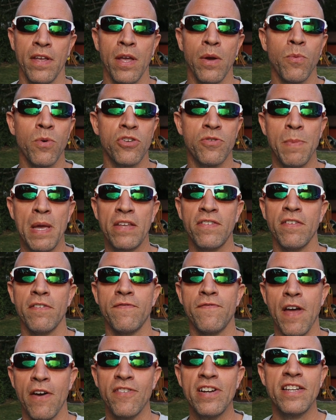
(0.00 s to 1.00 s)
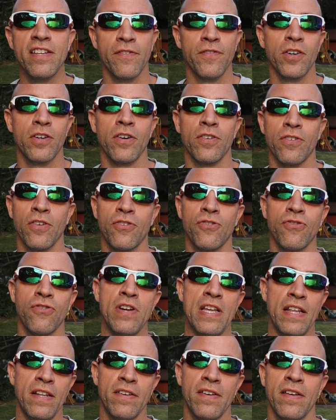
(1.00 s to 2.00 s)
which makes it very difficult to
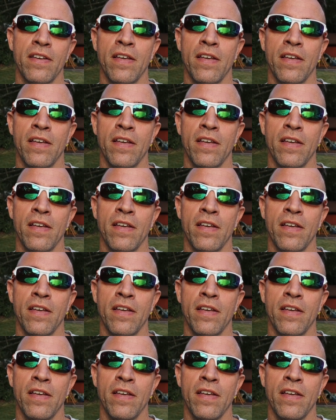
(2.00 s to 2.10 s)
treat.